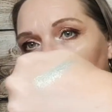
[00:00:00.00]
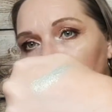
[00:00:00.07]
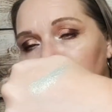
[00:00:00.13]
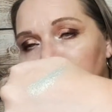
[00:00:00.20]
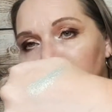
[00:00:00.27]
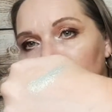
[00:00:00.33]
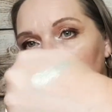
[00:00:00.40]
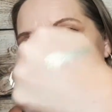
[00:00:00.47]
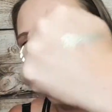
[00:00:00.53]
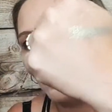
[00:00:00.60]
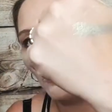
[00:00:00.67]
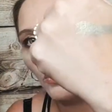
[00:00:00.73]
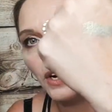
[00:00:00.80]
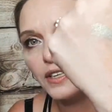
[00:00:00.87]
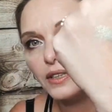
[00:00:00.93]
bumpier than it
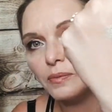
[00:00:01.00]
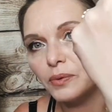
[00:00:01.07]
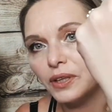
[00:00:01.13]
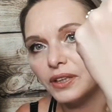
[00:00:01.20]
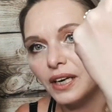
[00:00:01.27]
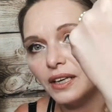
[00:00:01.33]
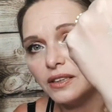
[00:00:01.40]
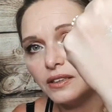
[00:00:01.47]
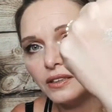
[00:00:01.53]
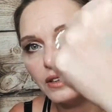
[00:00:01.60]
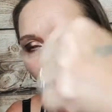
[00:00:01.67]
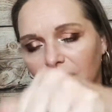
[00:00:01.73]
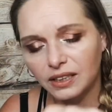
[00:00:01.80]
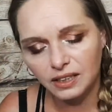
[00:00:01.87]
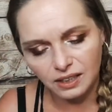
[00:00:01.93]
was, but that's,
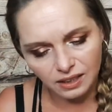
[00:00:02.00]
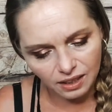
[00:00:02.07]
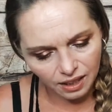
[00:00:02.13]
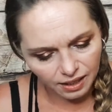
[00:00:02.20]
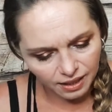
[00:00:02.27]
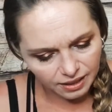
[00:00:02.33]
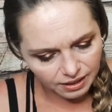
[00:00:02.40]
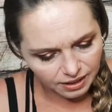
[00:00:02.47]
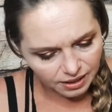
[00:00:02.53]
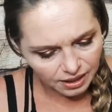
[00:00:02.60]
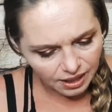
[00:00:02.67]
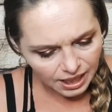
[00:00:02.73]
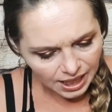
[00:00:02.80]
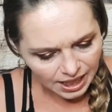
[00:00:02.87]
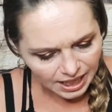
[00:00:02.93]
that's nice.
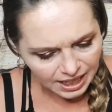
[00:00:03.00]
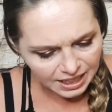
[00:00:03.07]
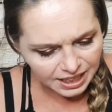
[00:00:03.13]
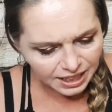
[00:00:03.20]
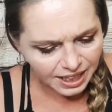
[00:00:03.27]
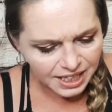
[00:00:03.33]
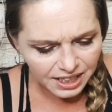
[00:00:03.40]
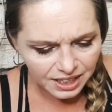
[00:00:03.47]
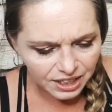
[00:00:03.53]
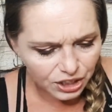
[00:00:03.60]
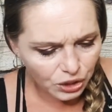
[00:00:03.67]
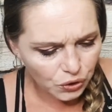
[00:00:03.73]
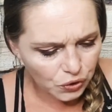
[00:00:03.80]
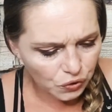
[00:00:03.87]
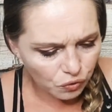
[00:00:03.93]
It's like this
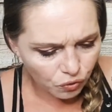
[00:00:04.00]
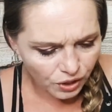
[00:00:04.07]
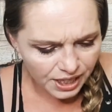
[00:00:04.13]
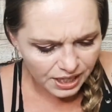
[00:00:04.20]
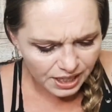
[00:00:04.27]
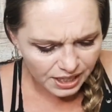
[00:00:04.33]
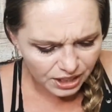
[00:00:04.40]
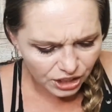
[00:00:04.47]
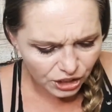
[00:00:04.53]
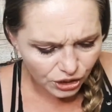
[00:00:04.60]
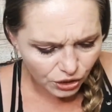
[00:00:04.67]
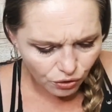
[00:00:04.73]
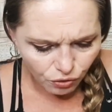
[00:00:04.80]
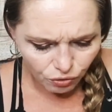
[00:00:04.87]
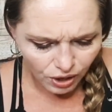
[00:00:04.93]
greenish
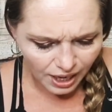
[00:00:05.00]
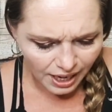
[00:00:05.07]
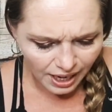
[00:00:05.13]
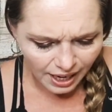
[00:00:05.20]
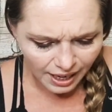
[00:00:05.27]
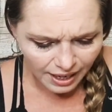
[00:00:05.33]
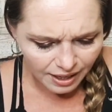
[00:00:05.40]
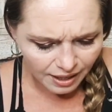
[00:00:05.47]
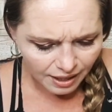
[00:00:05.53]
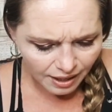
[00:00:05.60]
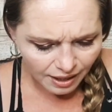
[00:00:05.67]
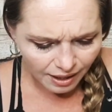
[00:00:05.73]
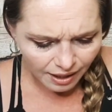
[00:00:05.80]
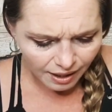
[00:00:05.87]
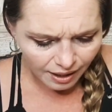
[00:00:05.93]
gray
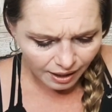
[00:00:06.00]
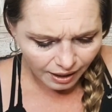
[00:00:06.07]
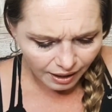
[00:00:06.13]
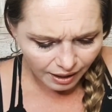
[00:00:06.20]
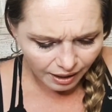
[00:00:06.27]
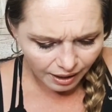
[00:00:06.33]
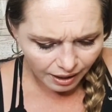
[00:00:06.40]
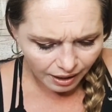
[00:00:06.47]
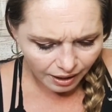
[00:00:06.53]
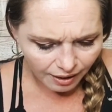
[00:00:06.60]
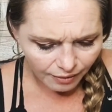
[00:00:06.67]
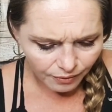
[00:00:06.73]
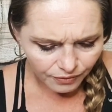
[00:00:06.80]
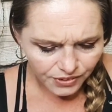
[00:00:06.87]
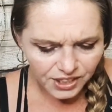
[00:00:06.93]

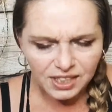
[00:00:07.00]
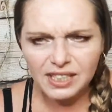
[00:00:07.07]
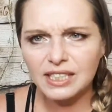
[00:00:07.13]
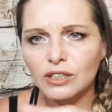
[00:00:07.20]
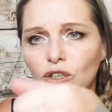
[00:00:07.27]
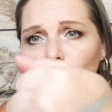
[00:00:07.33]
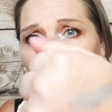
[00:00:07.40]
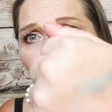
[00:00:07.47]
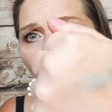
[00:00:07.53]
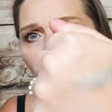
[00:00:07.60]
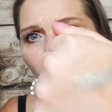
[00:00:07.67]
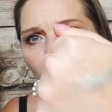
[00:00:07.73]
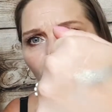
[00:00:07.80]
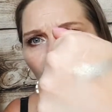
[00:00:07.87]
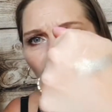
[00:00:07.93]

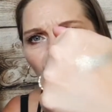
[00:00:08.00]
silver.